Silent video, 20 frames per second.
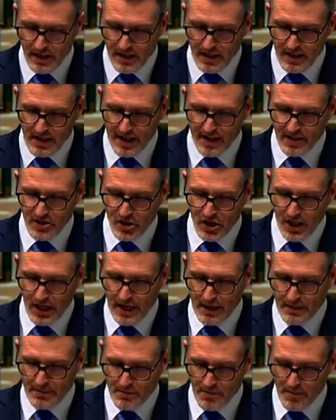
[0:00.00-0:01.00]
Next
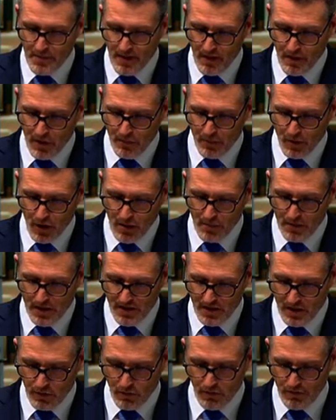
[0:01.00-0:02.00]
year, the Prime
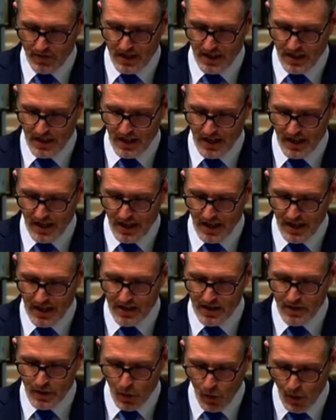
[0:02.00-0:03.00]
Minister will visit India
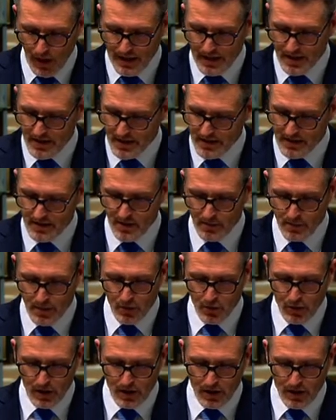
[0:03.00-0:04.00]
twice to
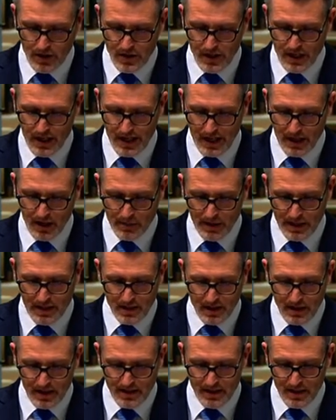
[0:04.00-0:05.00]
build closer economic
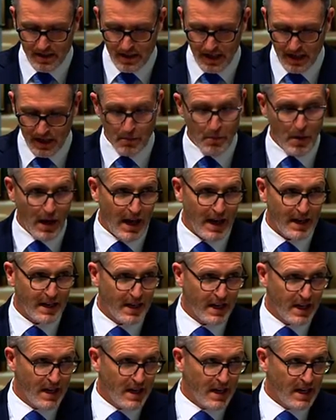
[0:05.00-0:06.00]
ties and take part
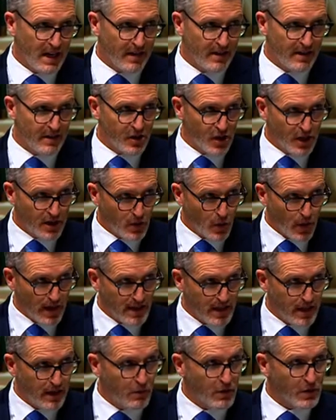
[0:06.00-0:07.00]
in the
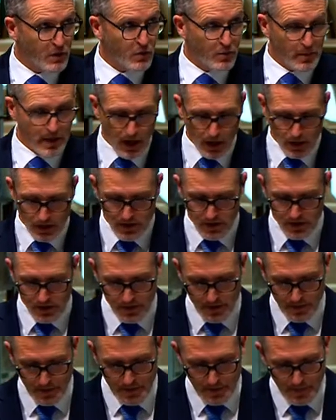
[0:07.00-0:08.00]
G20, which will be hosted
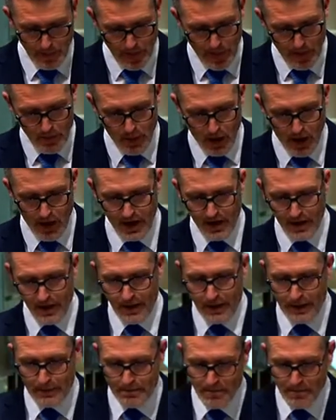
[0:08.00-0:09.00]
by India.